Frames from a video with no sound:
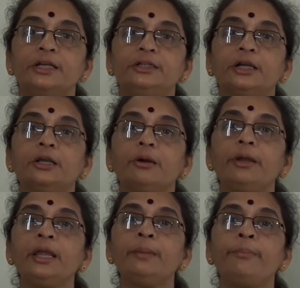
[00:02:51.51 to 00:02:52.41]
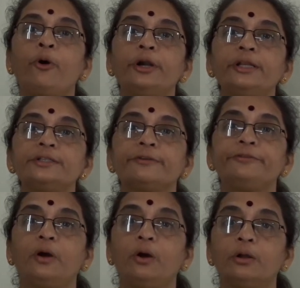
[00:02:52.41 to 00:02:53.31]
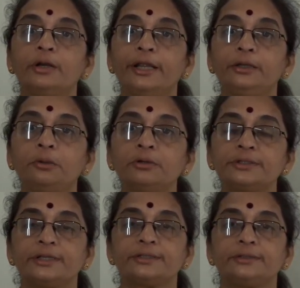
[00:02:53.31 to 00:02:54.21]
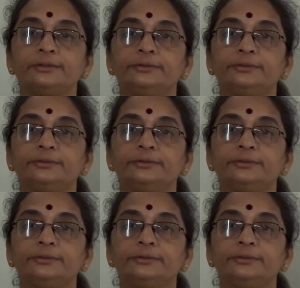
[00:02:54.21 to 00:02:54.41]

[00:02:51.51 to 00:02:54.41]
the growing importance of the online courses.